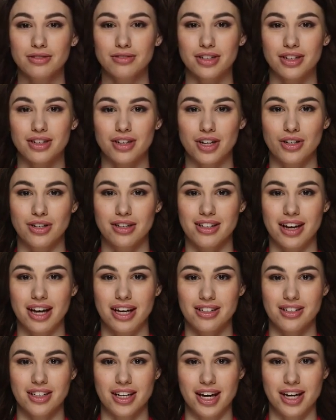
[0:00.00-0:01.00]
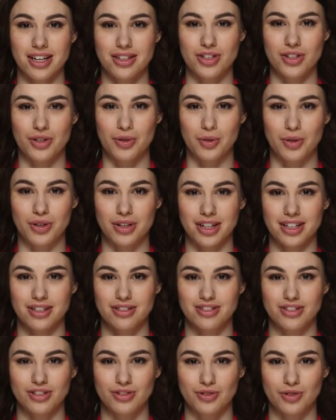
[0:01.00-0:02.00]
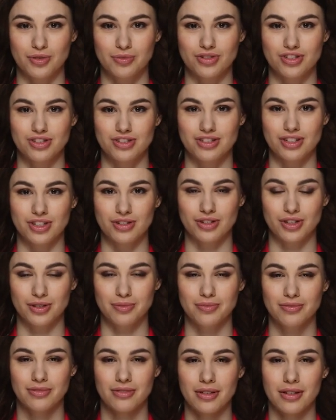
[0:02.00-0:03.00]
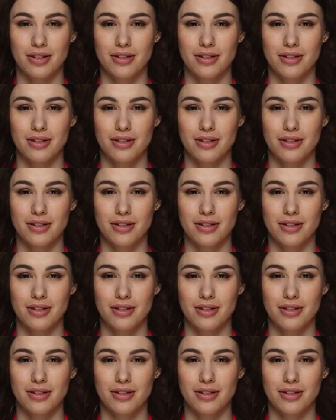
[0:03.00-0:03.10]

The current head-to-head -head score is 0 to 0.